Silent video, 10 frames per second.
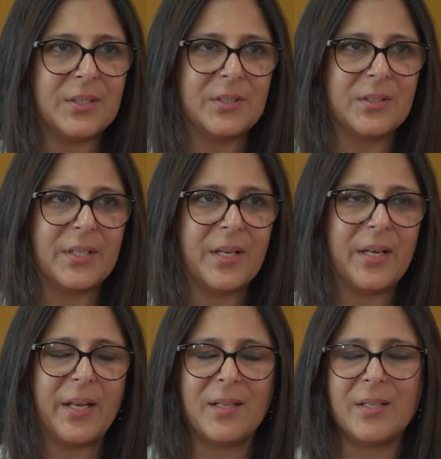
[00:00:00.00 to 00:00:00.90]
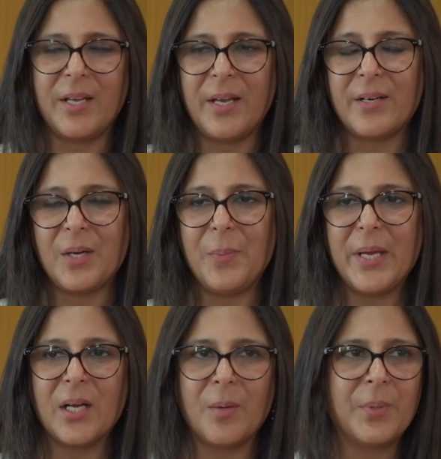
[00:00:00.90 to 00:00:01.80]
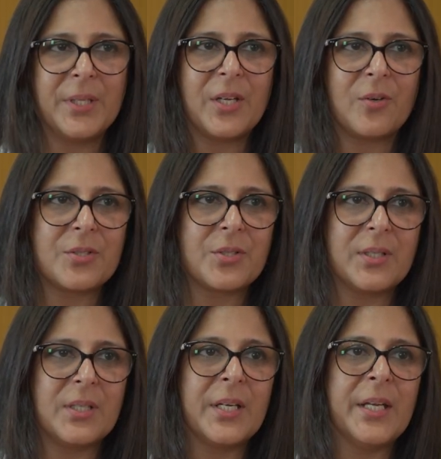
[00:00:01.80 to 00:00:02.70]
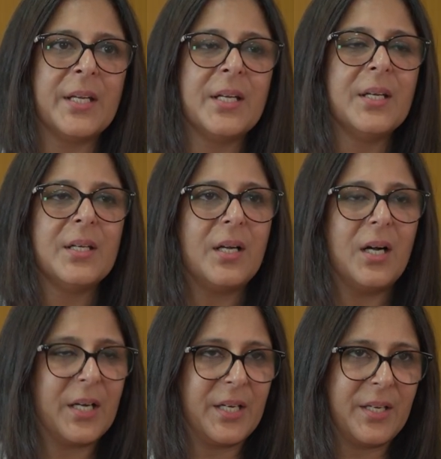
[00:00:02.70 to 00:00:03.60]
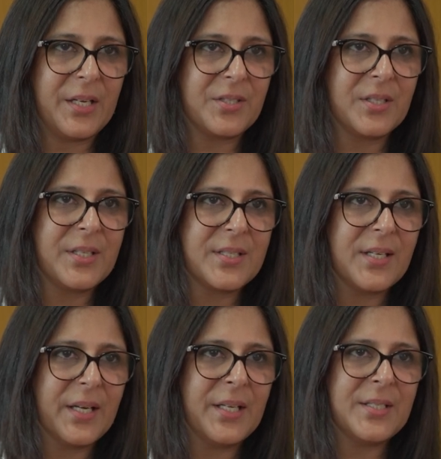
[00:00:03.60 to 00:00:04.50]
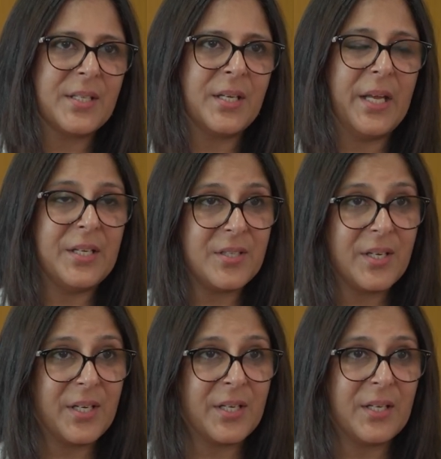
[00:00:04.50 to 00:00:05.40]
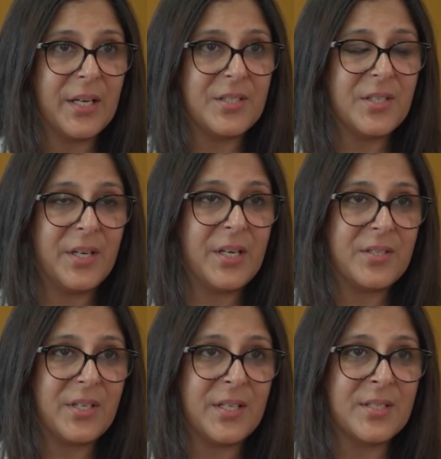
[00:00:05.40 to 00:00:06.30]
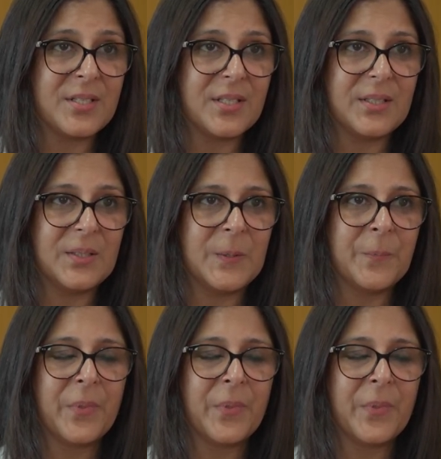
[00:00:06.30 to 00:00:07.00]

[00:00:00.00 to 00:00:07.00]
or hair and makeup, but they're also learning architectural designs and engineering trades. And